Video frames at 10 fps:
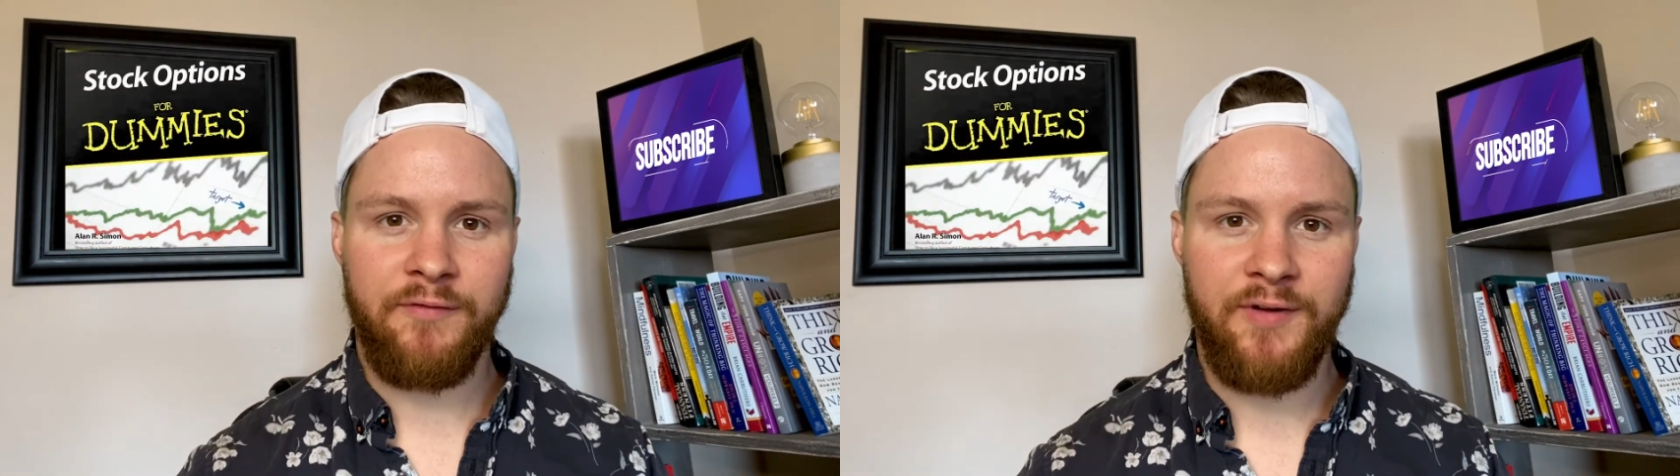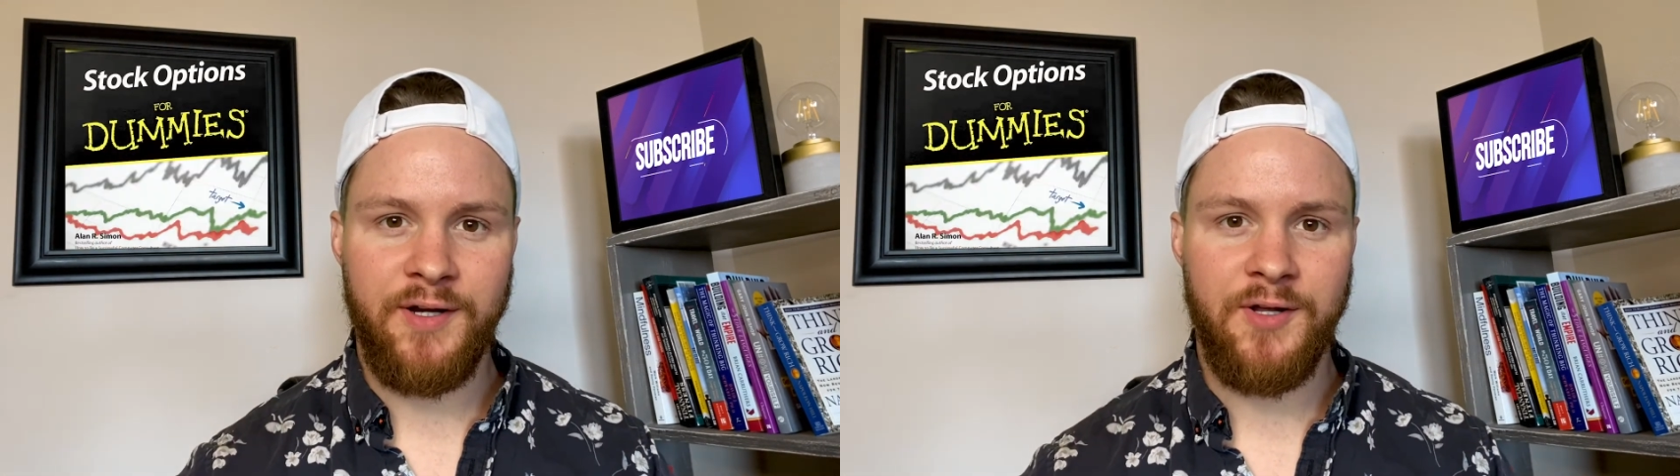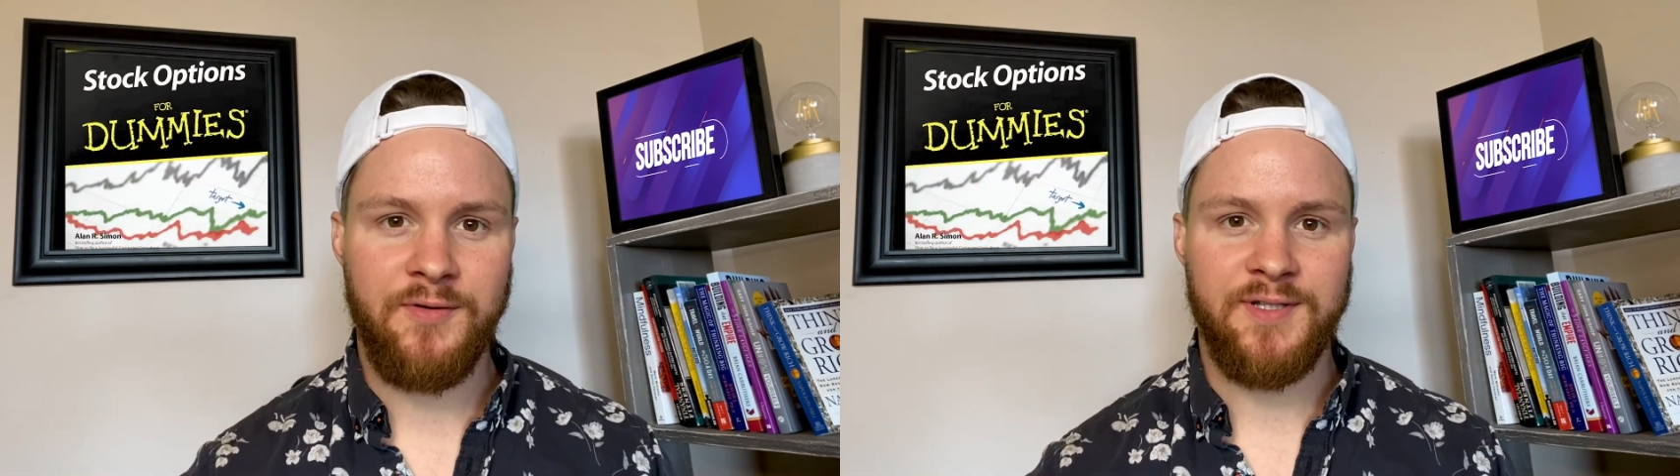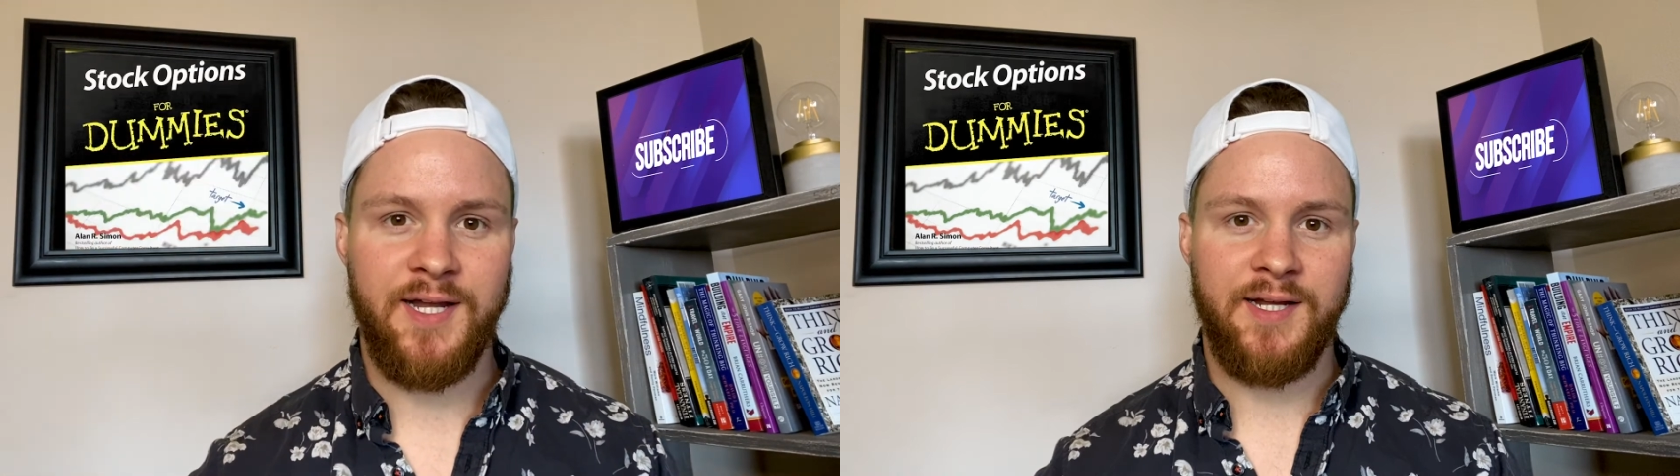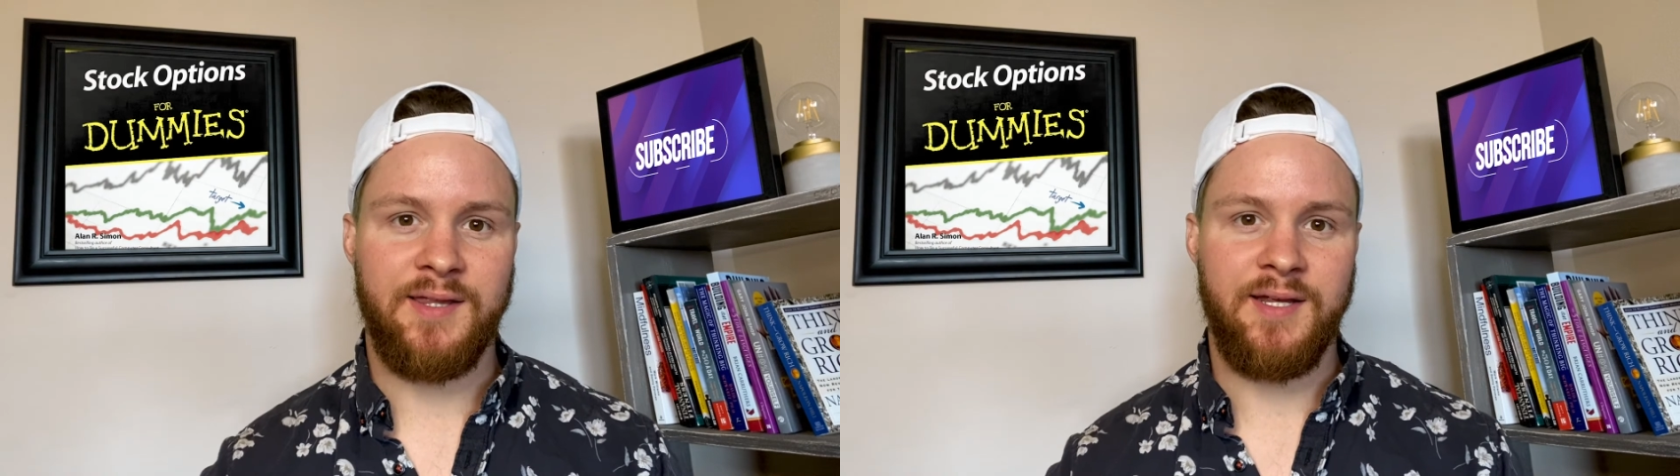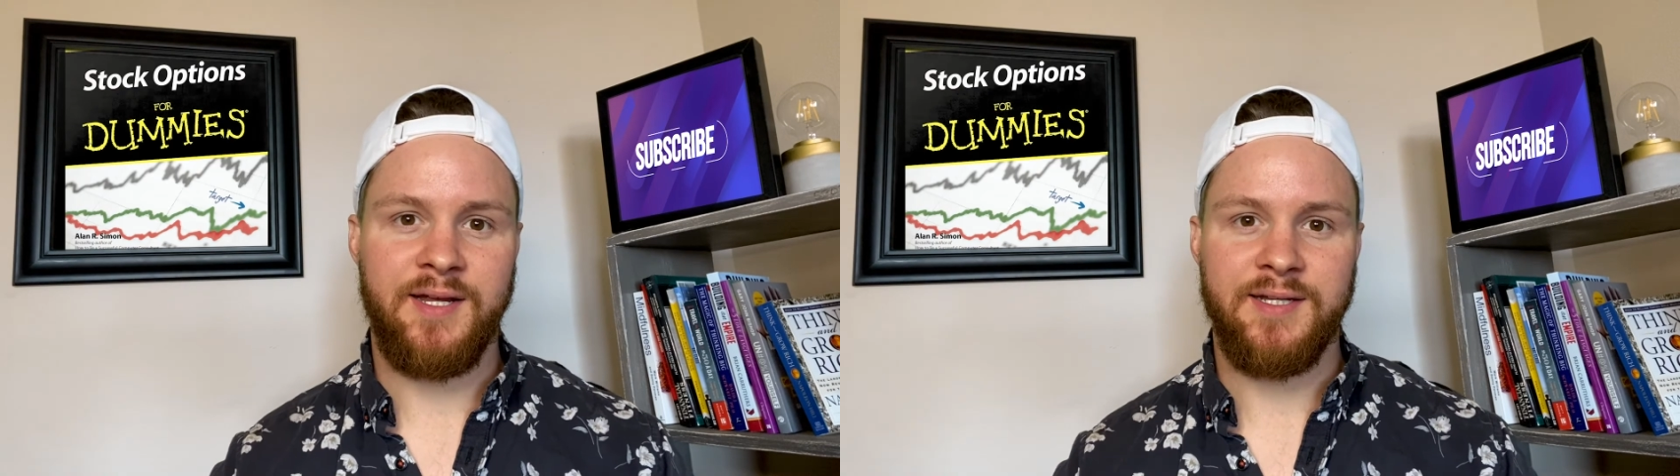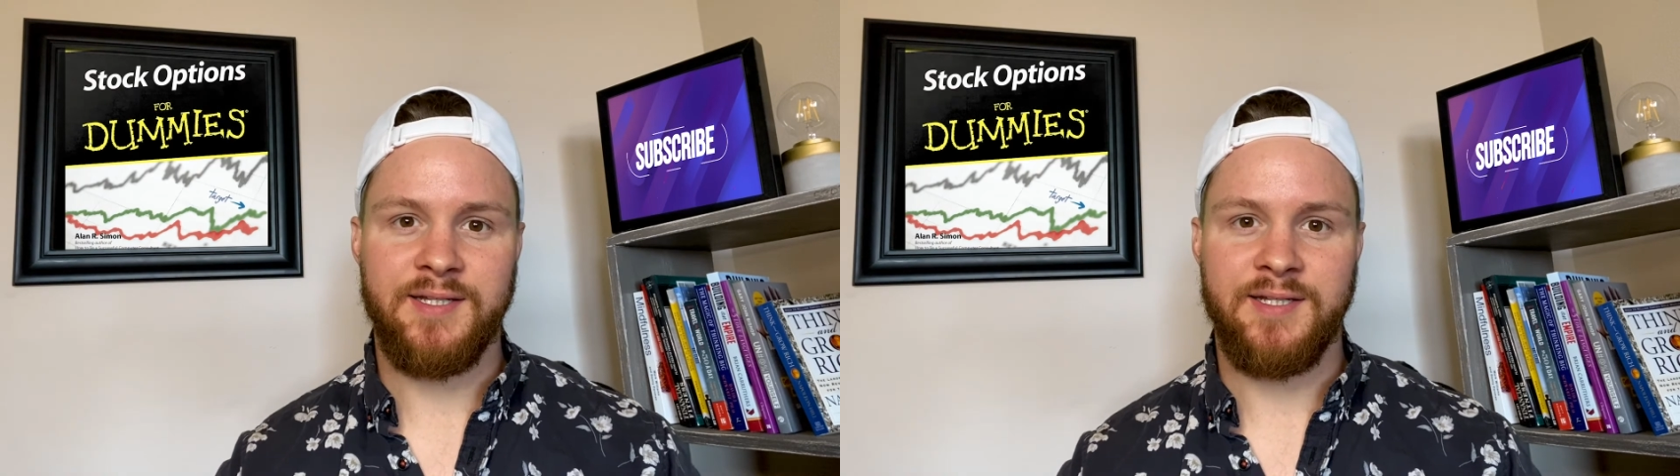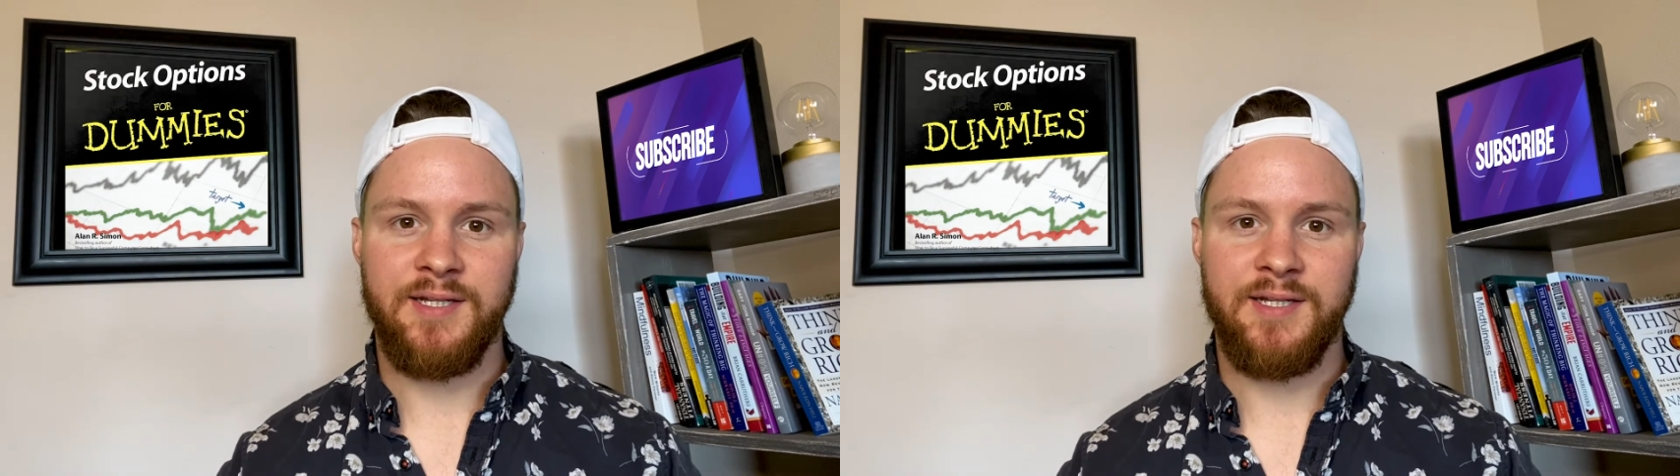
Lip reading: videos like this.